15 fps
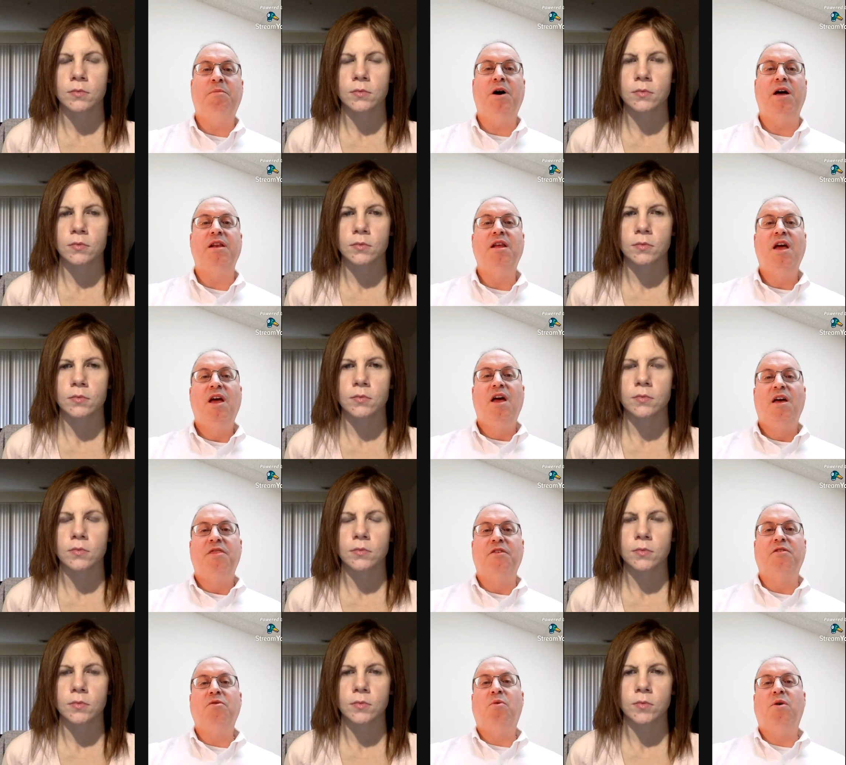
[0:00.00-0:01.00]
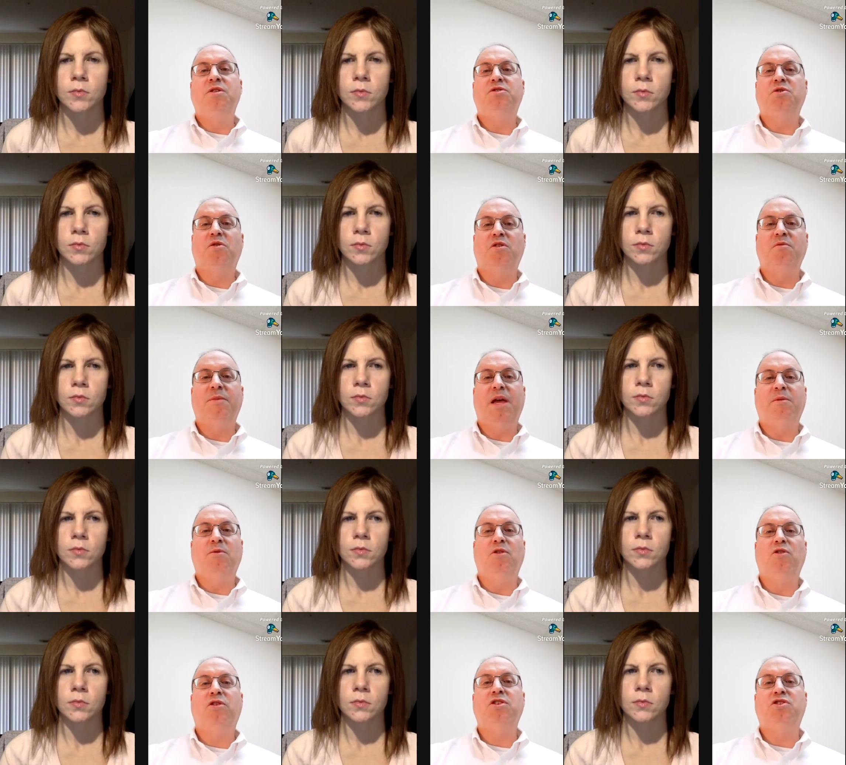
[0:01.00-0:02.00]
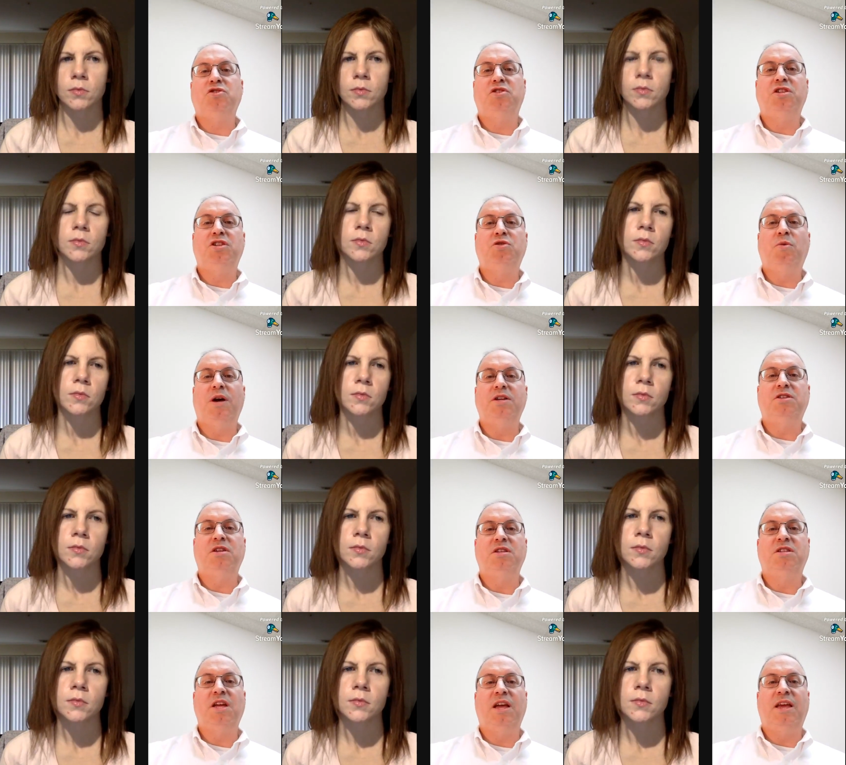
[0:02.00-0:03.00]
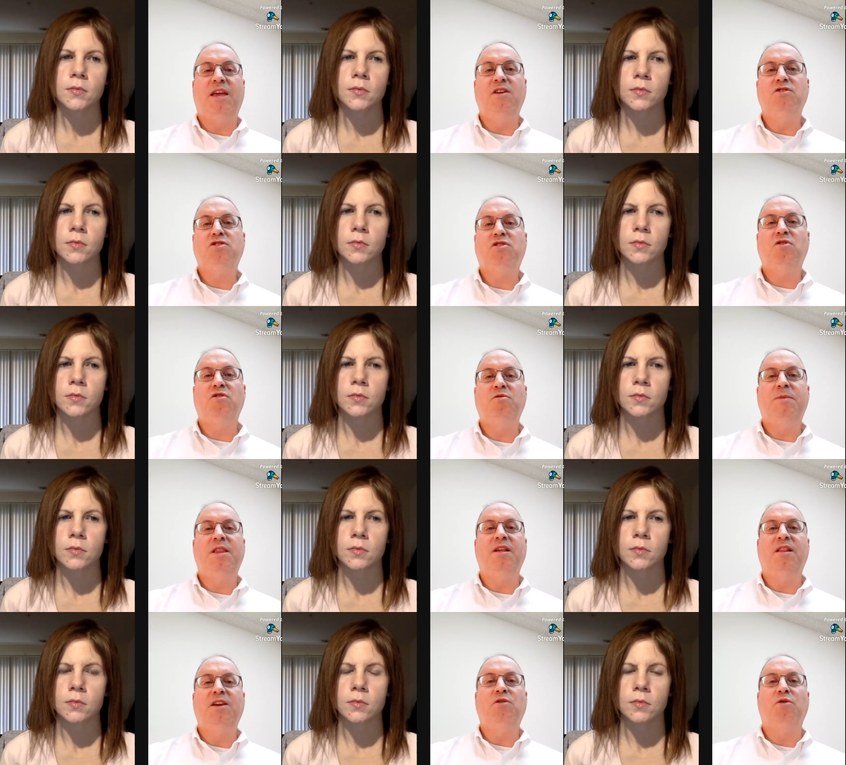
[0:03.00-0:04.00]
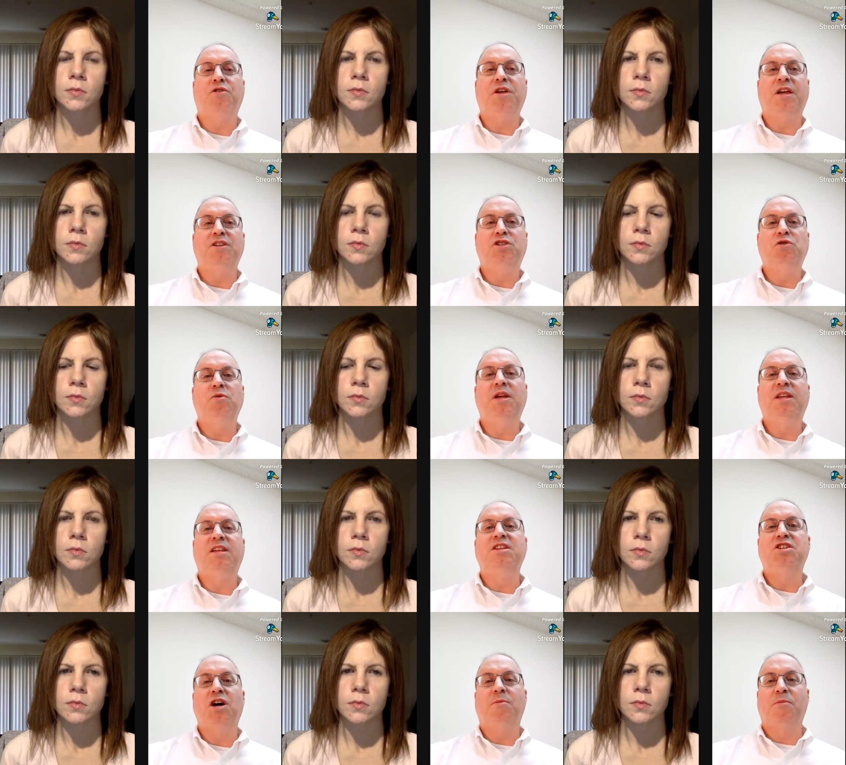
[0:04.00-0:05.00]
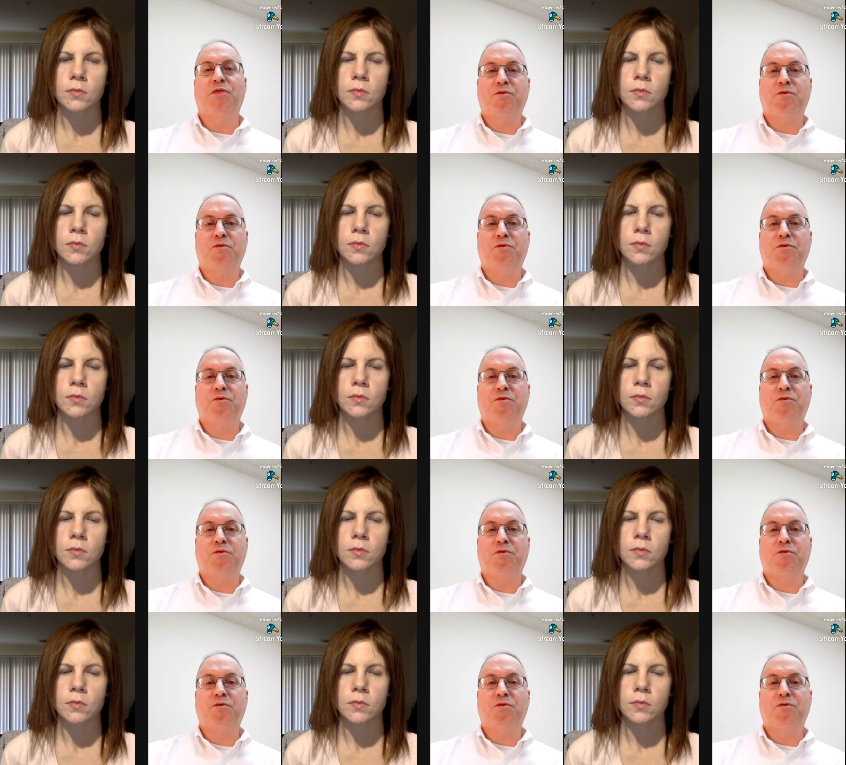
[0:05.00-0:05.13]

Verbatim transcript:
Speaker 1: but they're the ones who are going to be able to look at your situation and say, here's going to be the legal things you need to jump